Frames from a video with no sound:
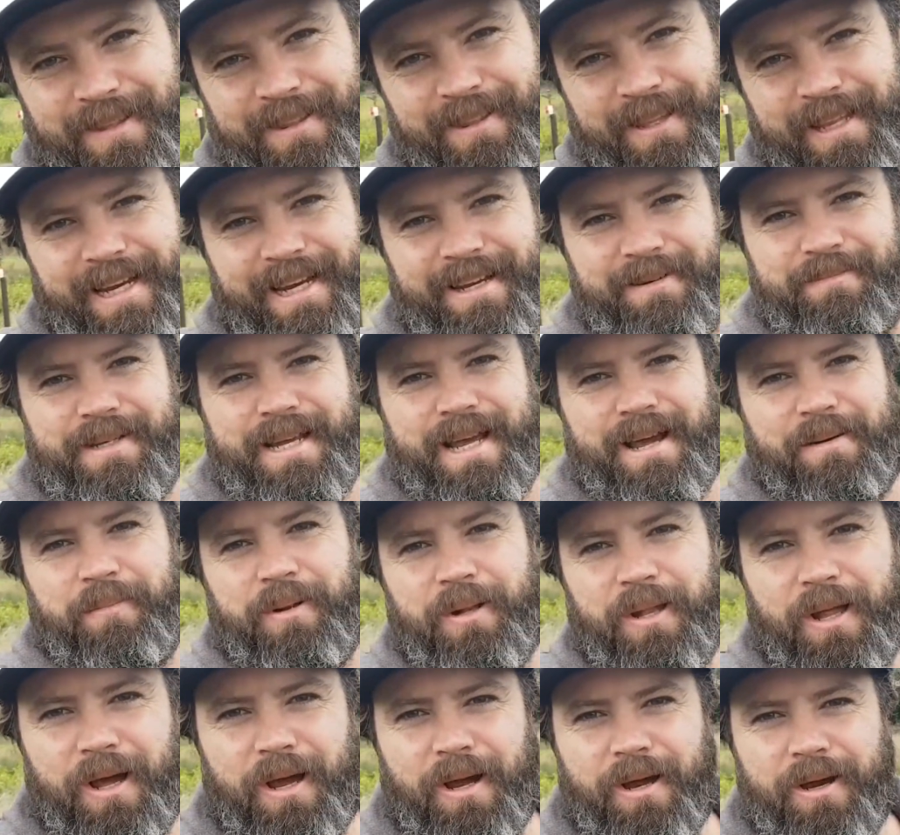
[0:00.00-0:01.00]
link them down
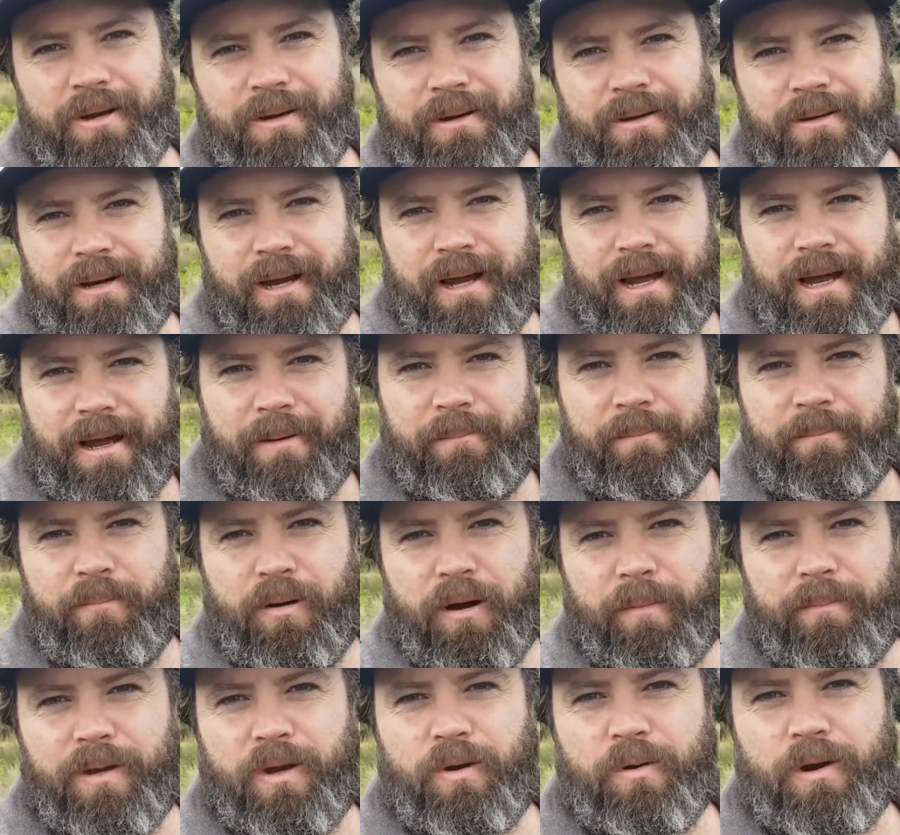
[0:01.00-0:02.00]
below,
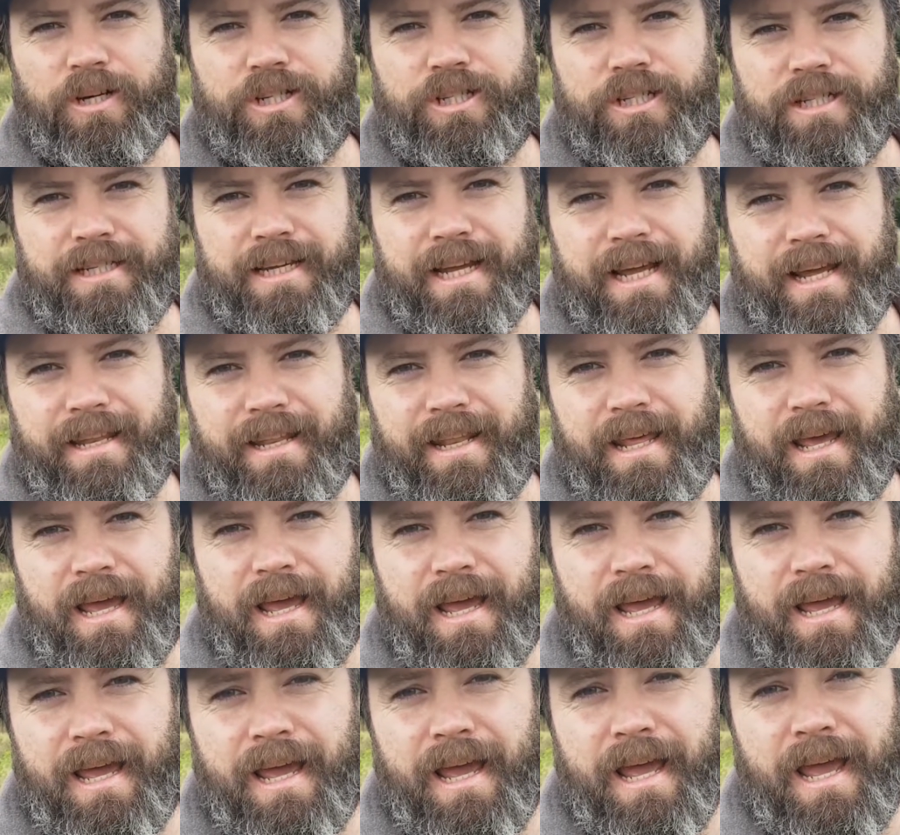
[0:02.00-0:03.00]
pop your question down
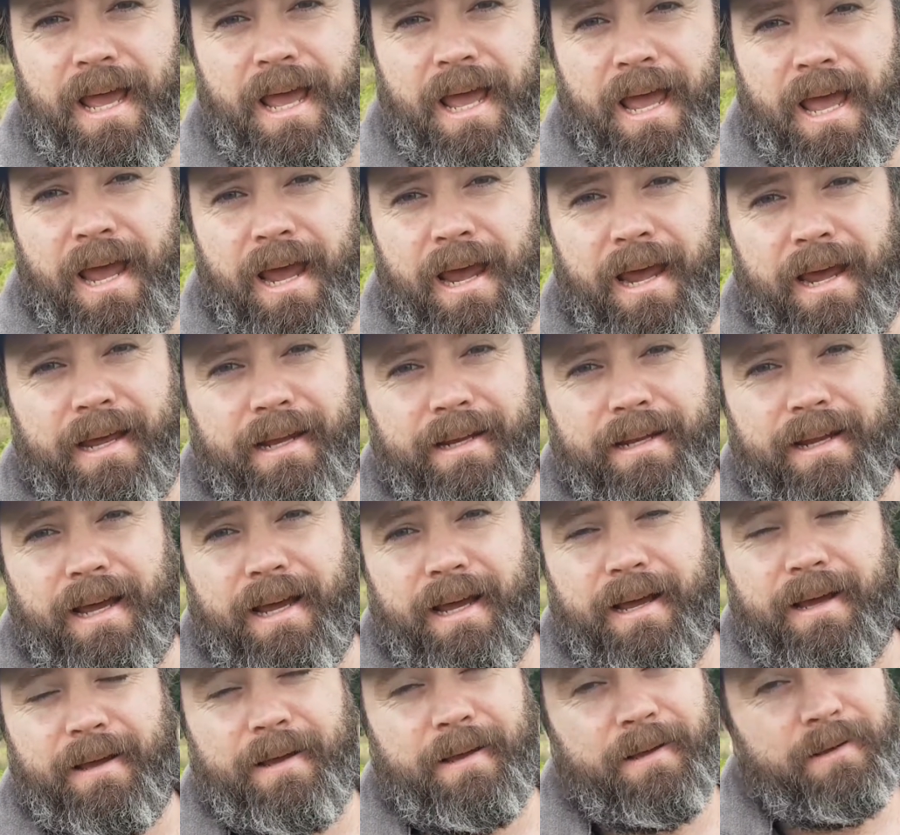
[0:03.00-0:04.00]
there, and
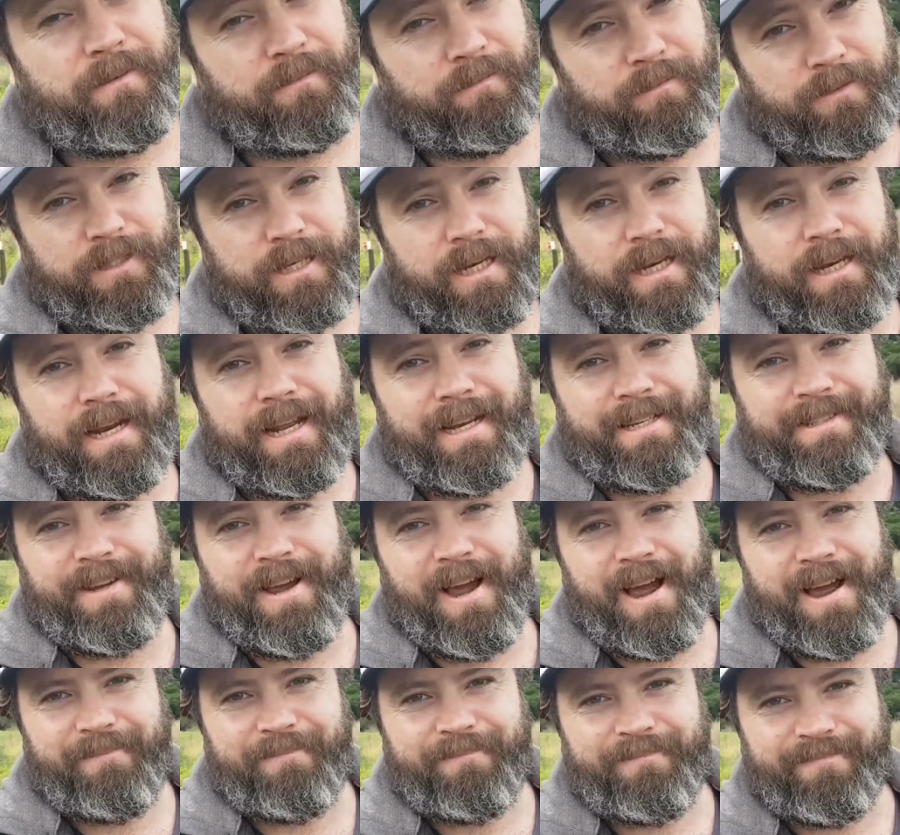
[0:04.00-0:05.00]
we'll see you next
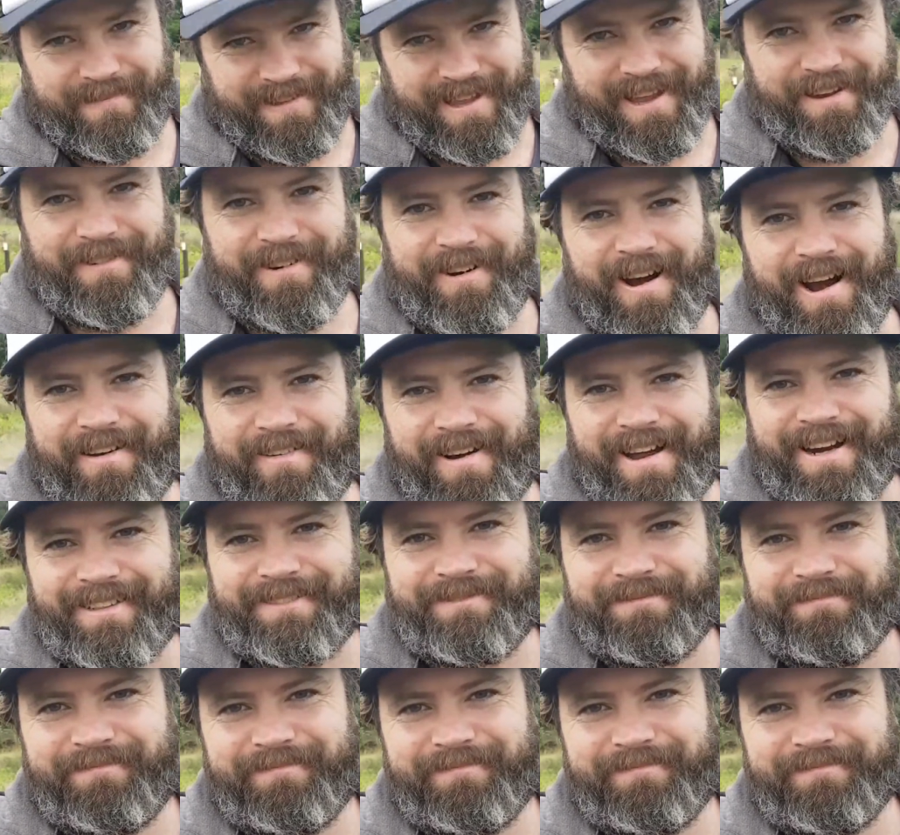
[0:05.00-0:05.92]
time. Have a great one.